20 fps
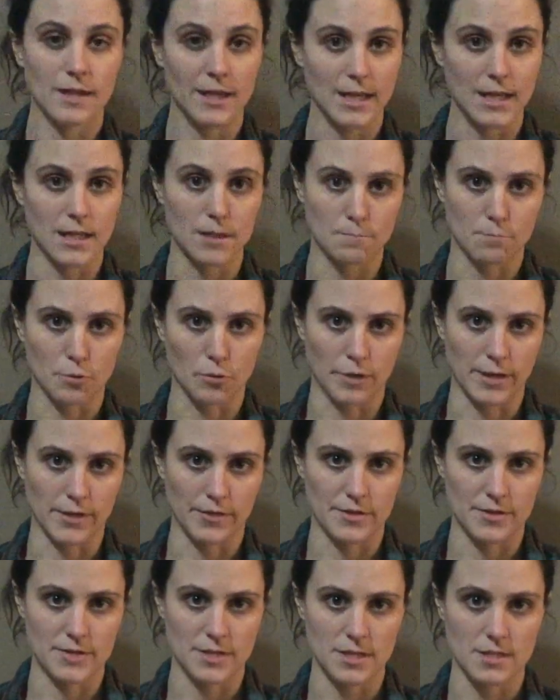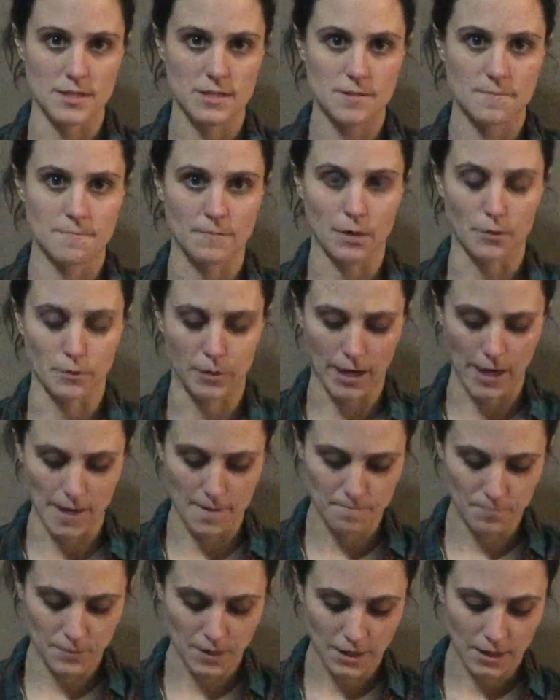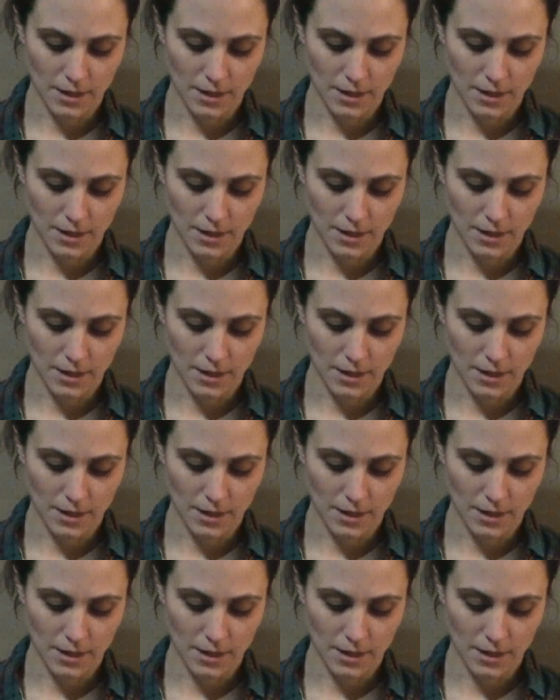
in parentheses, okay?